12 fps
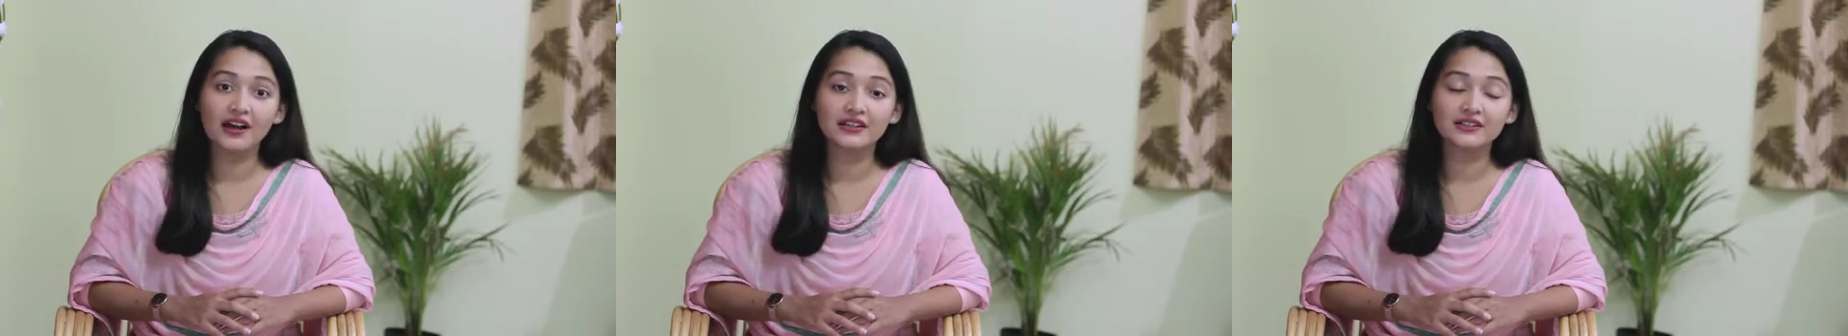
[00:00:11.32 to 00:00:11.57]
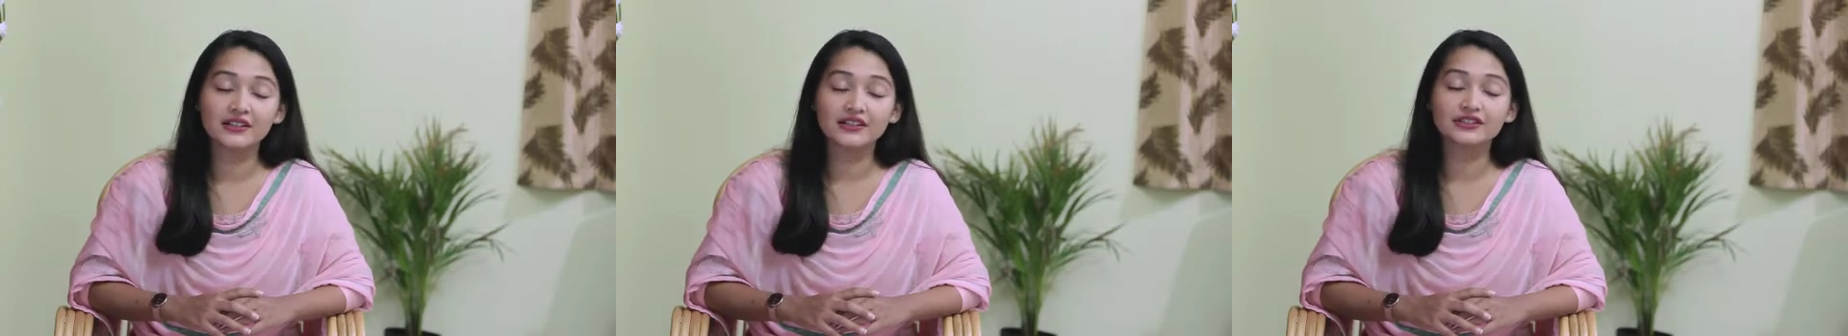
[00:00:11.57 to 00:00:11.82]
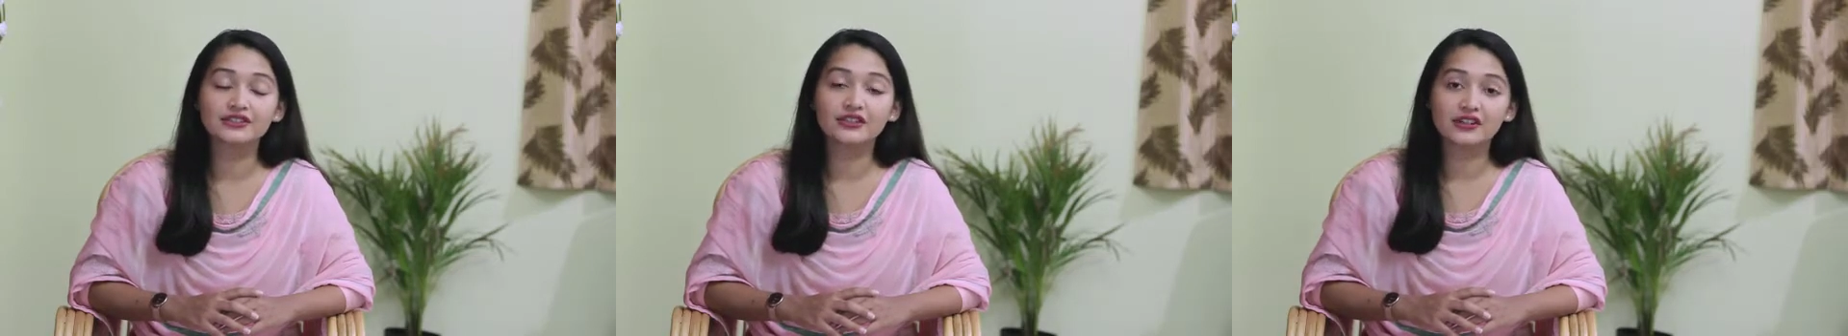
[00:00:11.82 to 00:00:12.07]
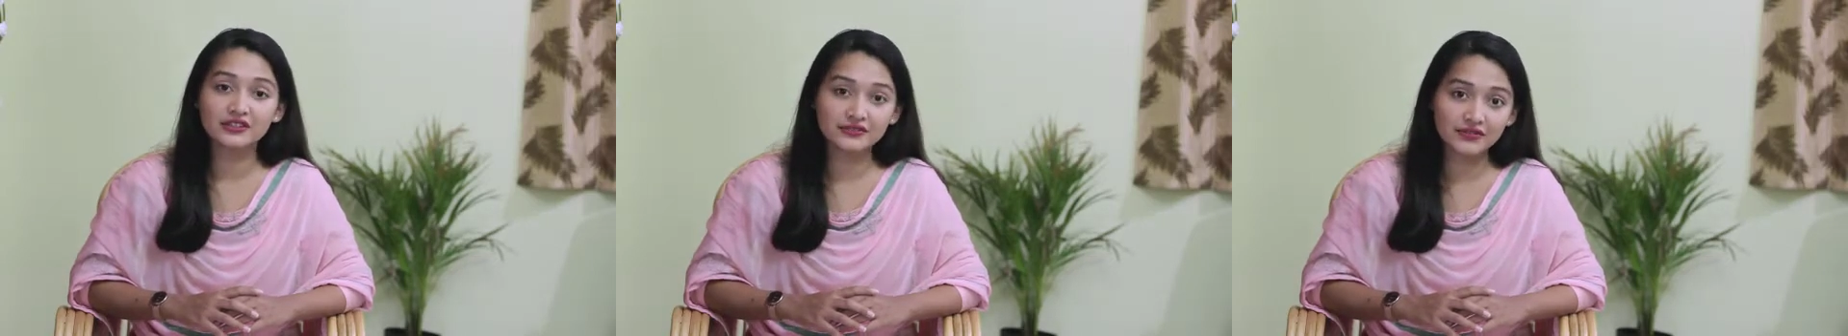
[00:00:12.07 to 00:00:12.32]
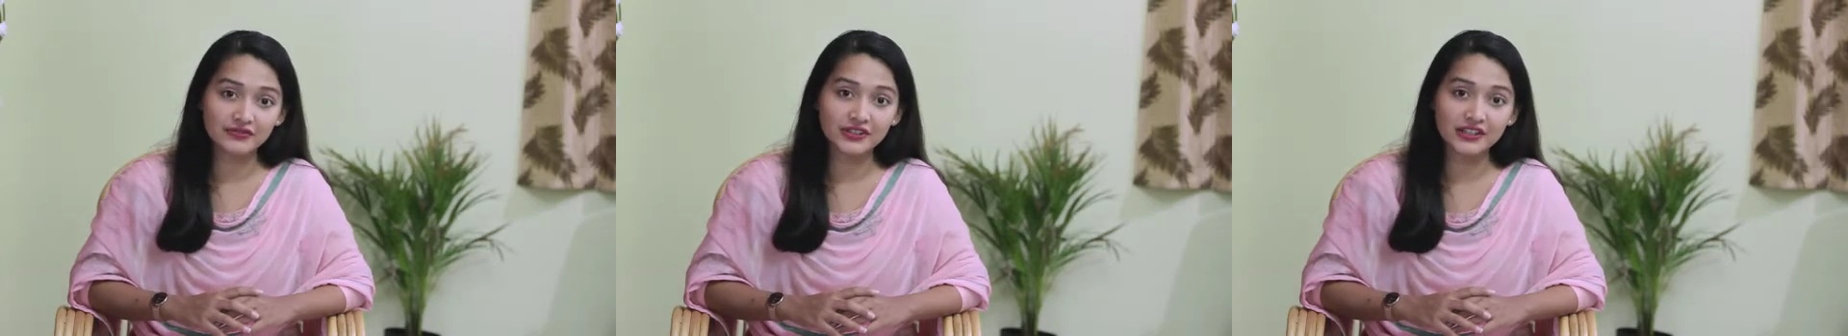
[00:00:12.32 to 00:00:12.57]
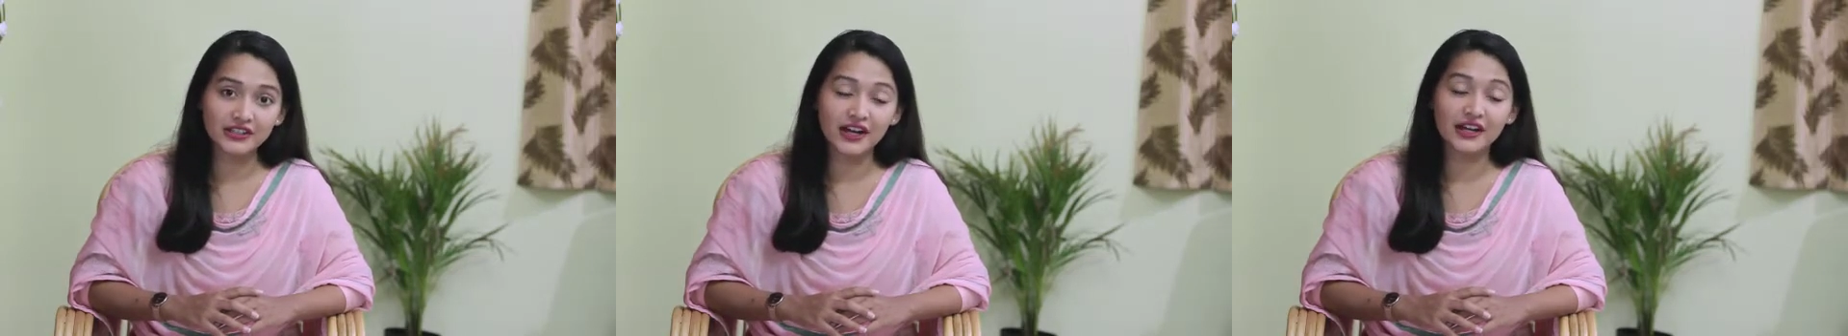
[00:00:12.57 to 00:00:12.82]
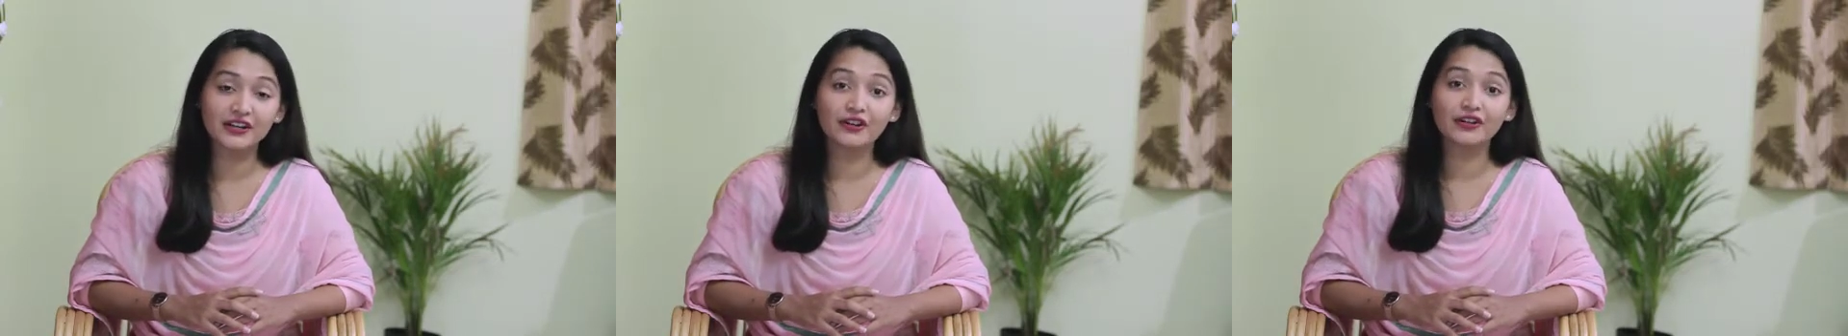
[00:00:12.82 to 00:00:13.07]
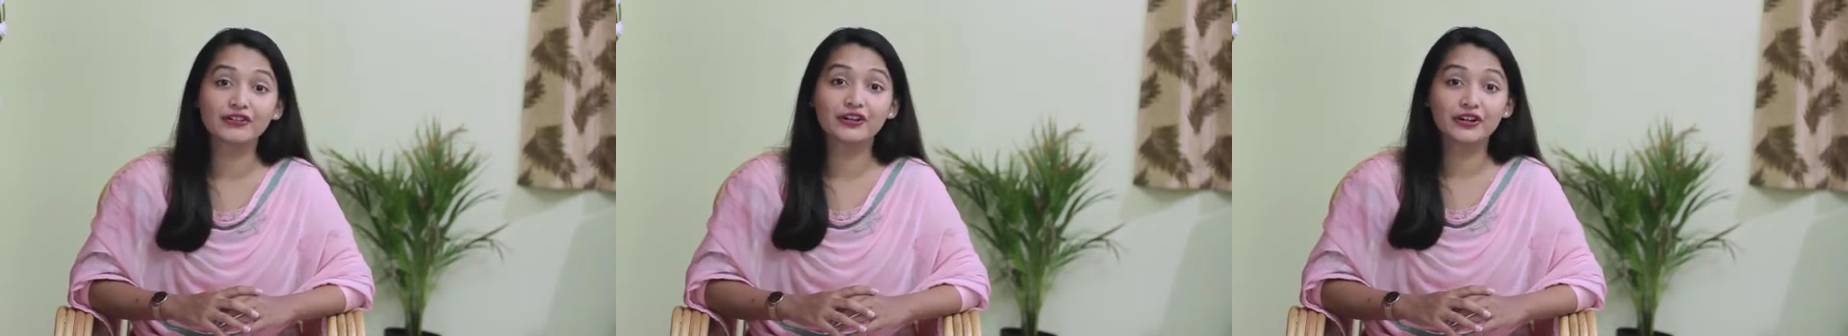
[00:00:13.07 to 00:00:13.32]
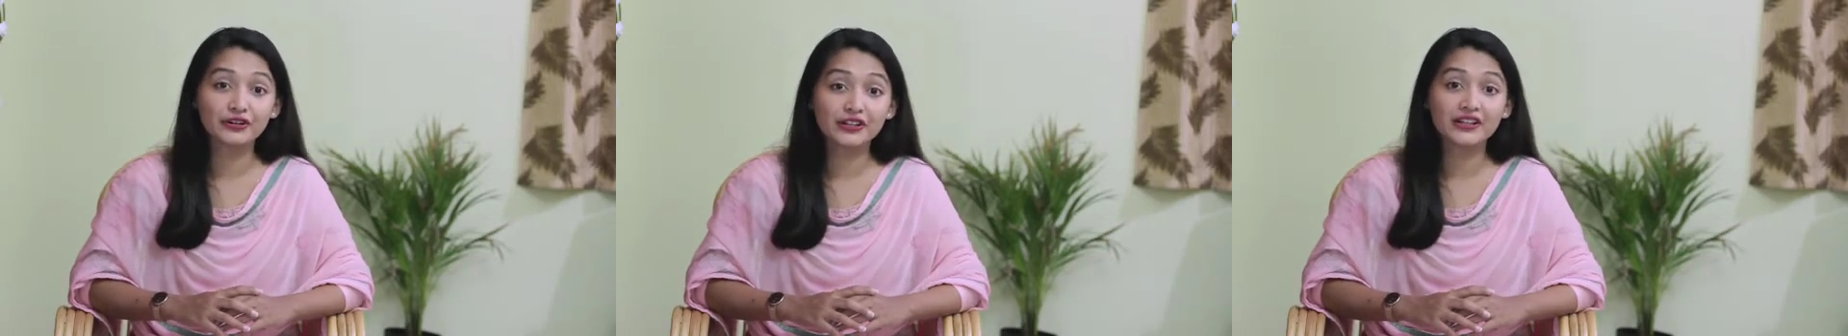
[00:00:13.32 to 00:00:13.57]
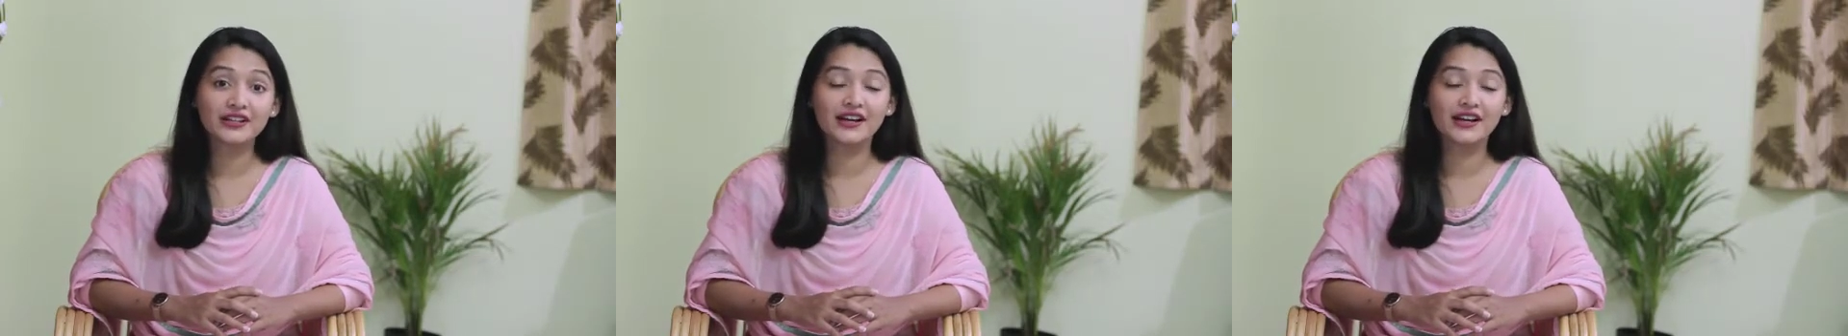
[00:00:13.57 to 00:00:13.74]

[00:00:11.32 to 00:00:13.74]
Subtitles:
and in 2015 I got recruited